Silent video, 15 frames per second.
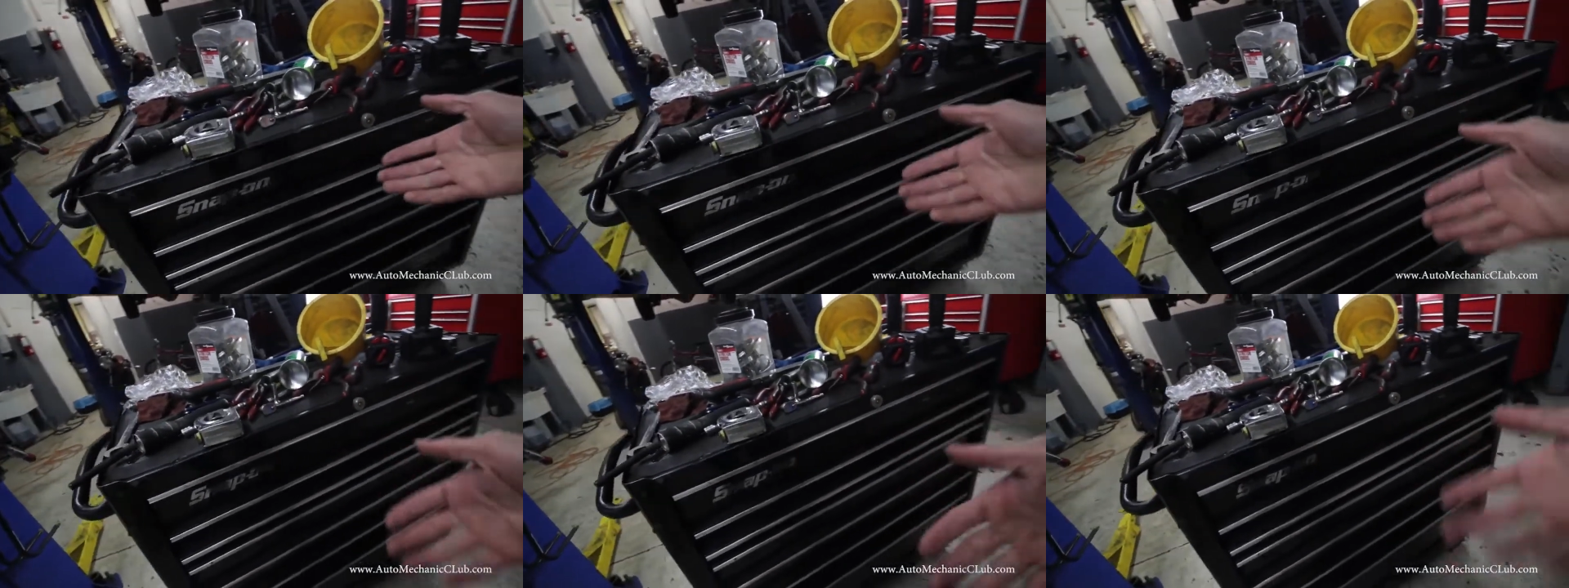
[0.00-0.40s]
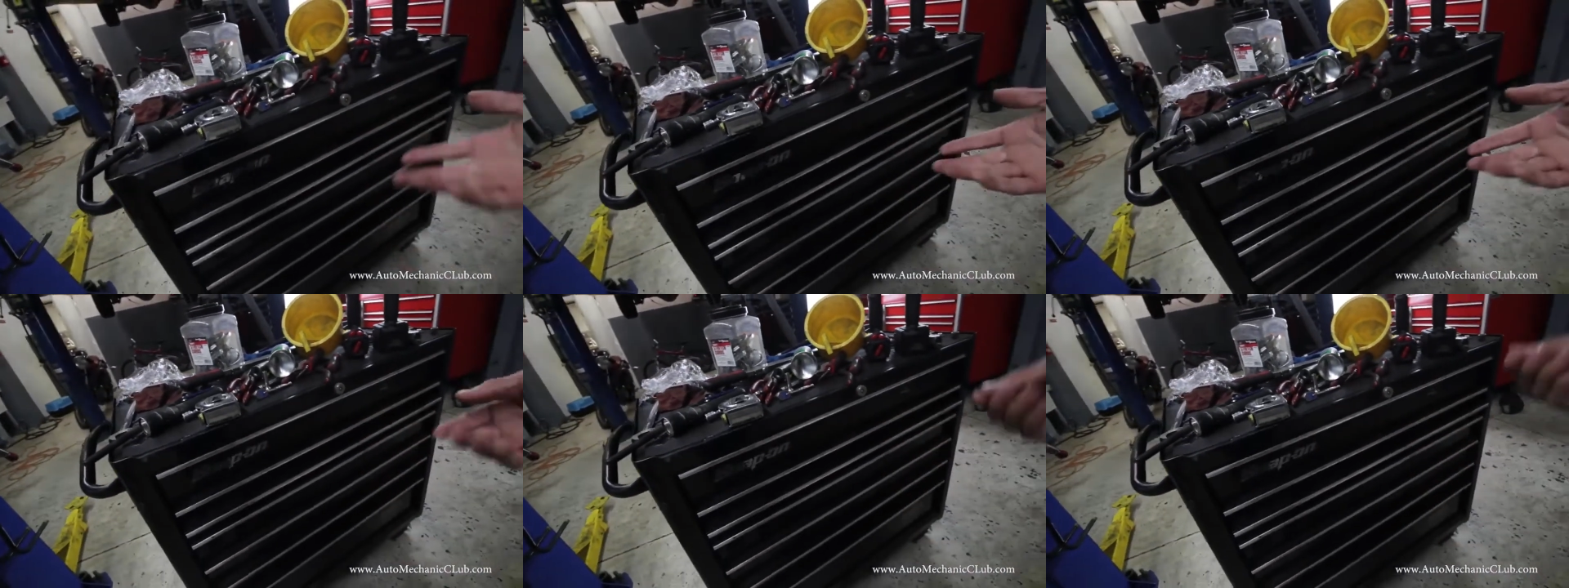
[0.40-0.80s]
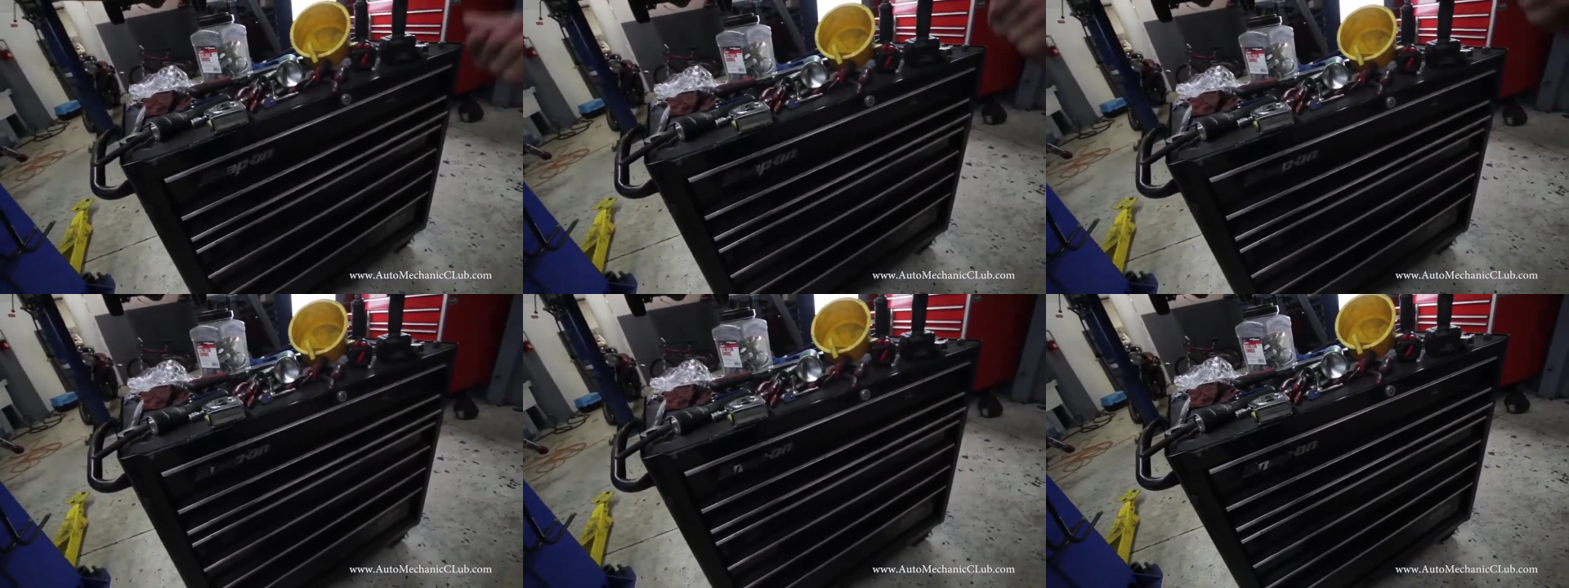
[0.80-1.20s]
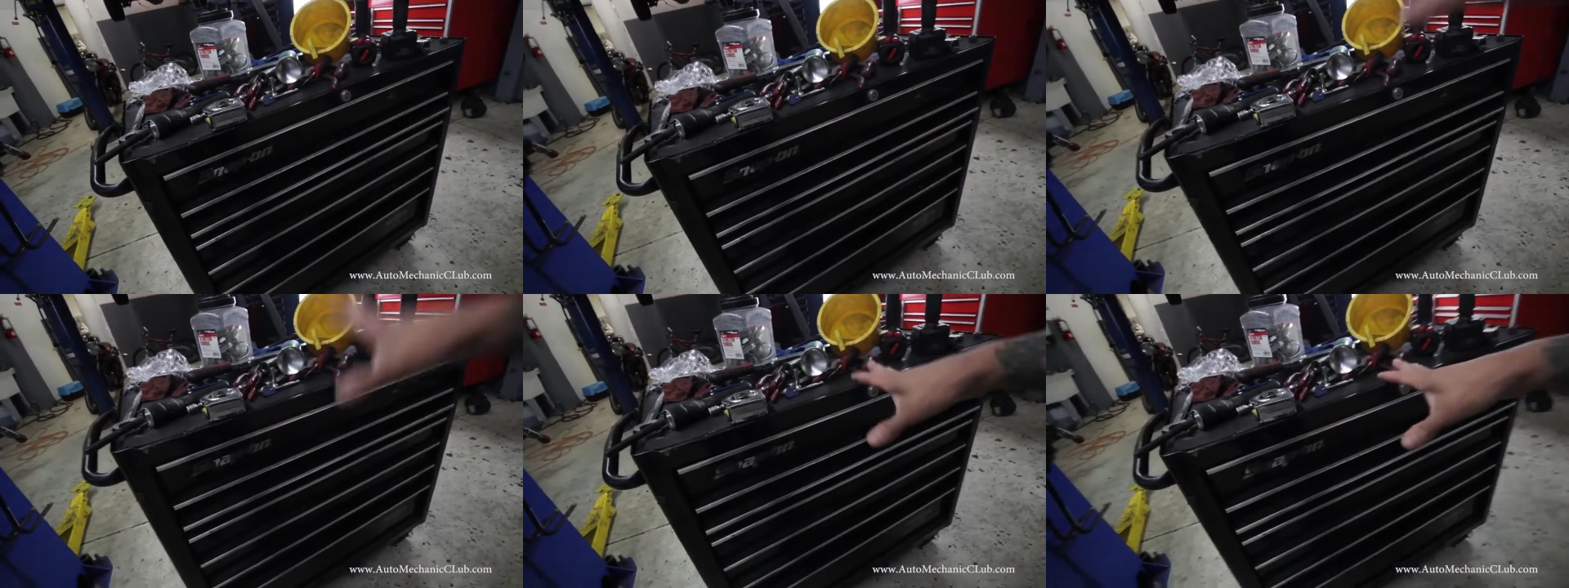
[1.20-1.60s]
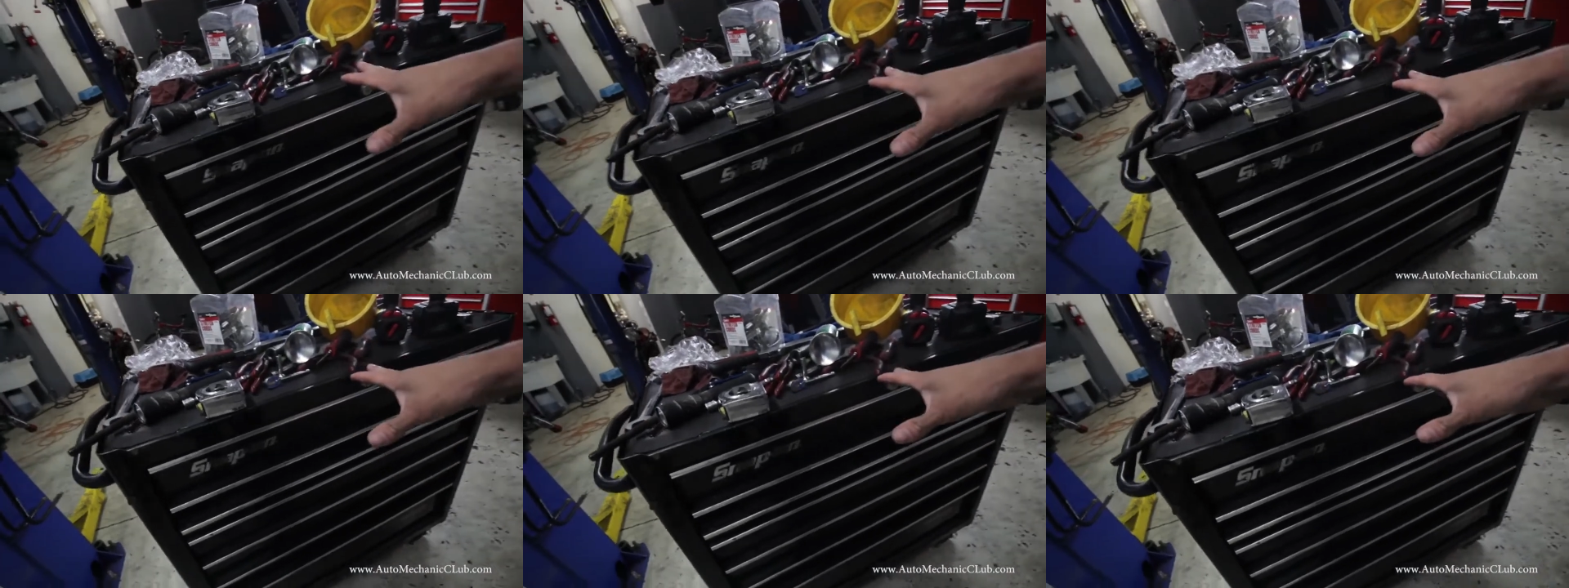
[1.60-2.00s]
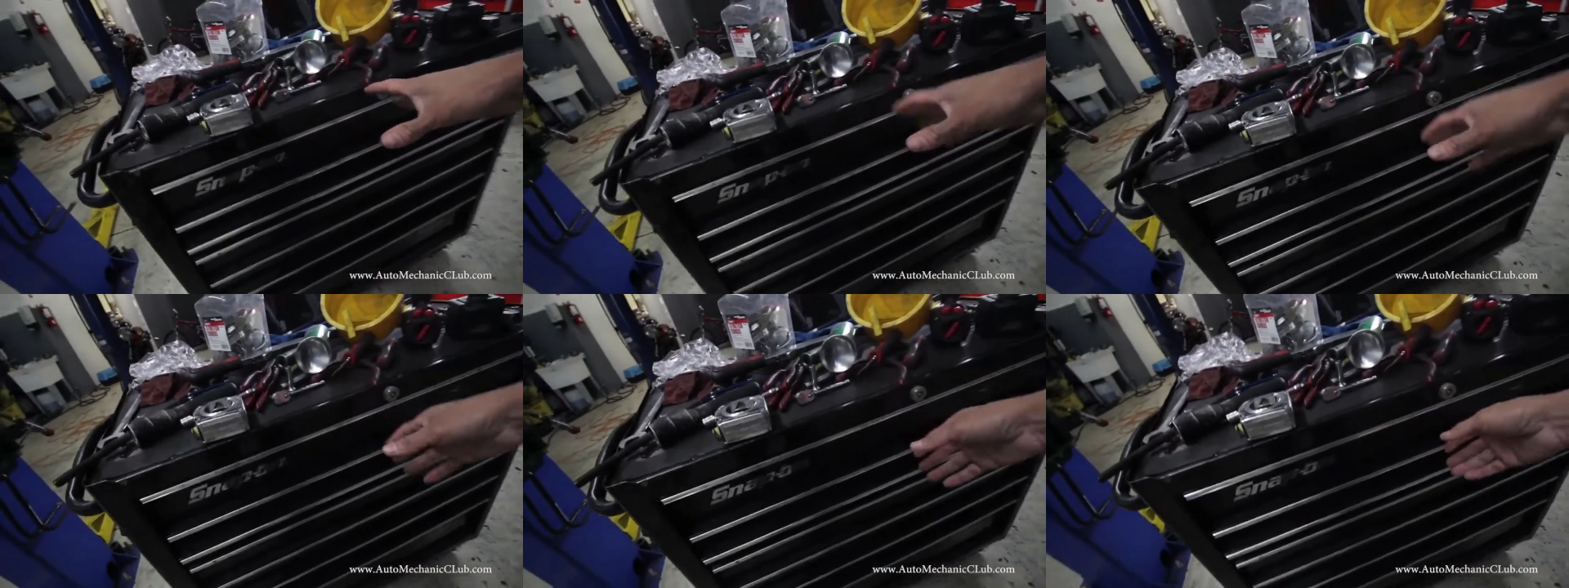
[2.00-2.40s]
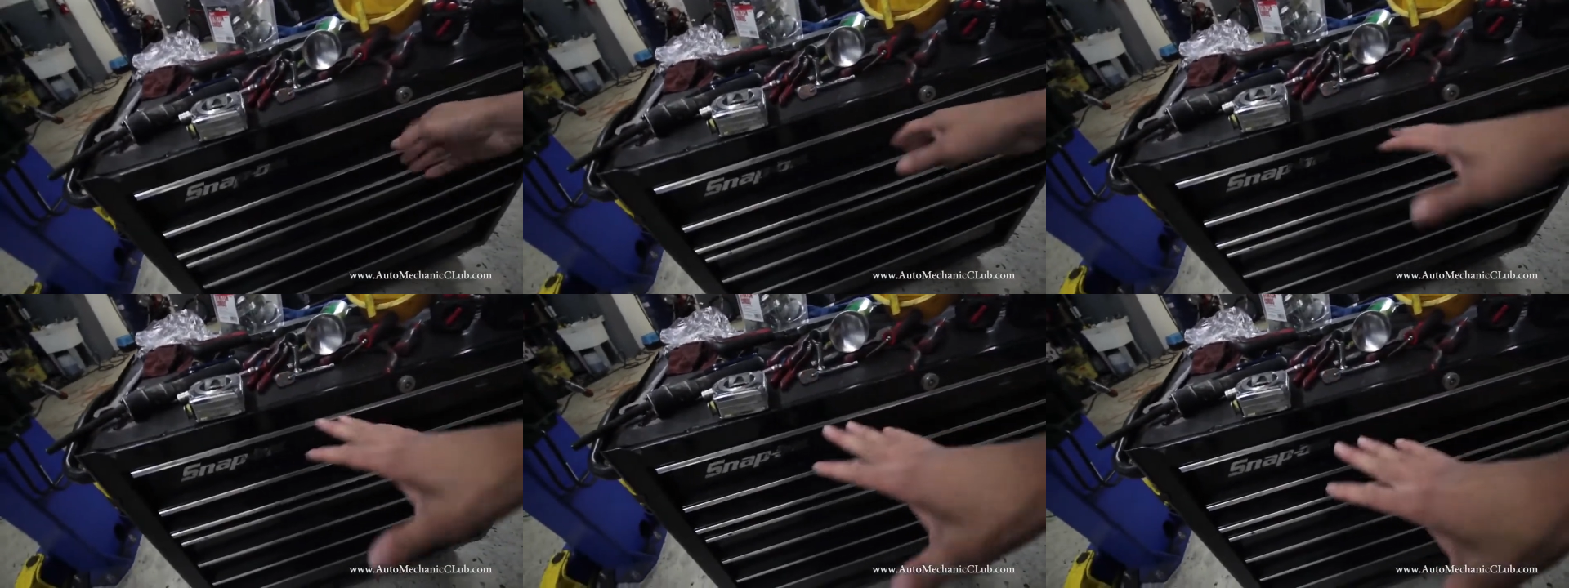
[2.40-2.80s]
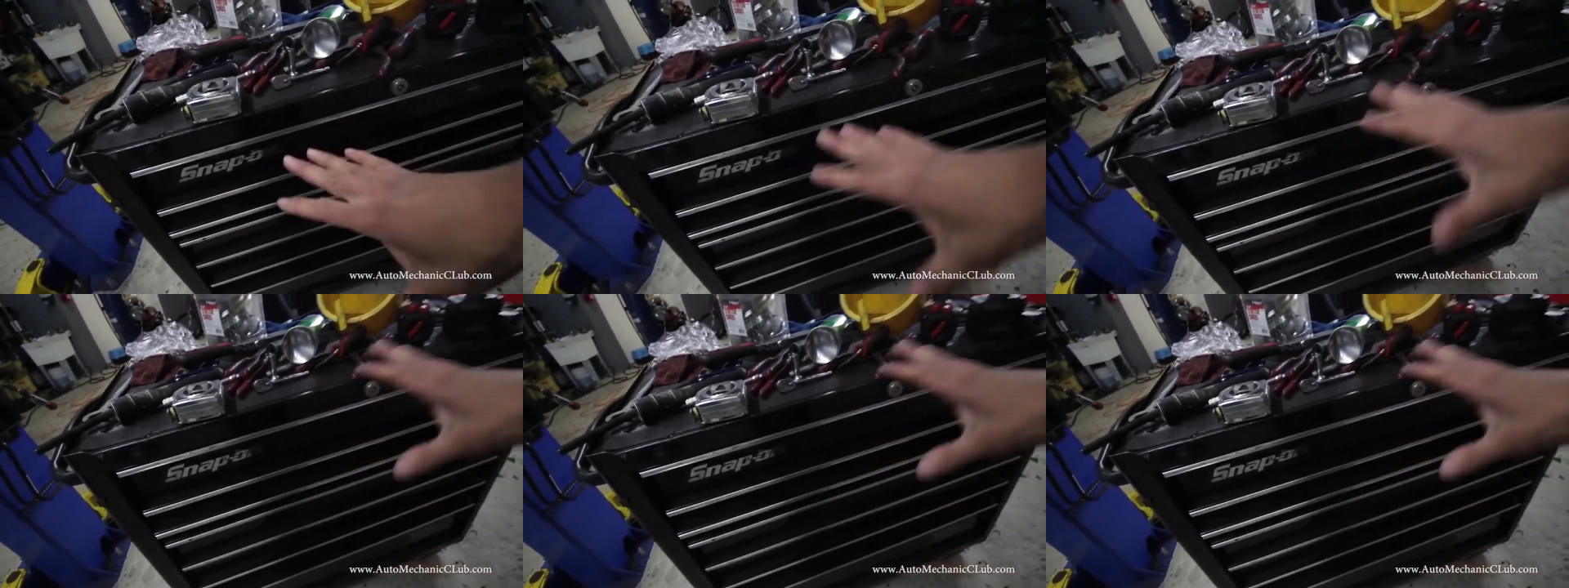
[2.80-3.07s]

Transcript: [unreadable: no face in view]